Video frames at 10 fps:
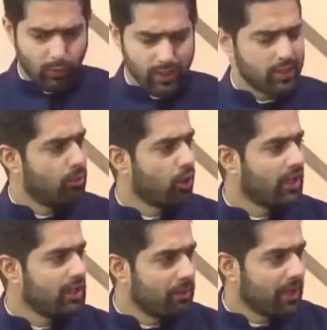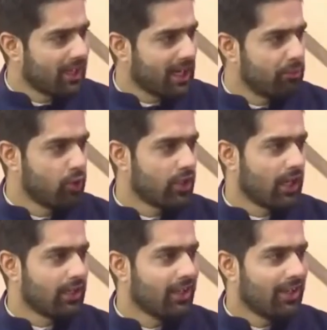question about NEP. I'll come to
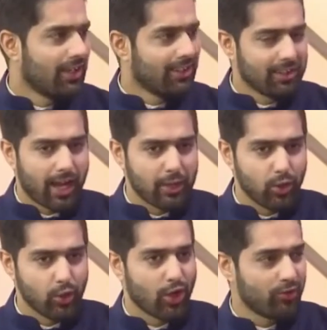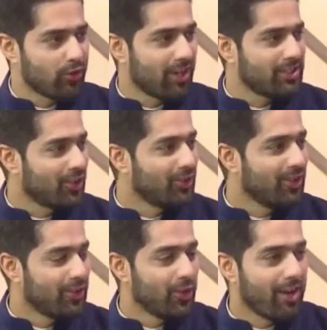that. I know you have to rush out.
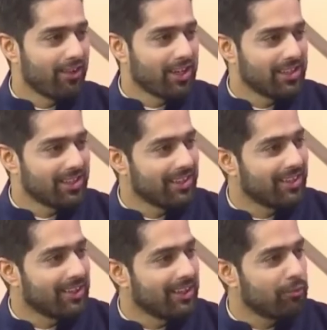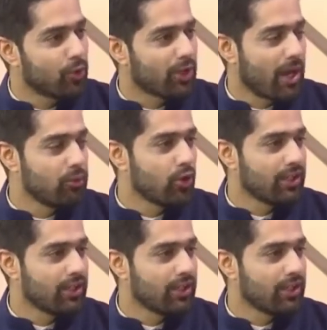You have another program to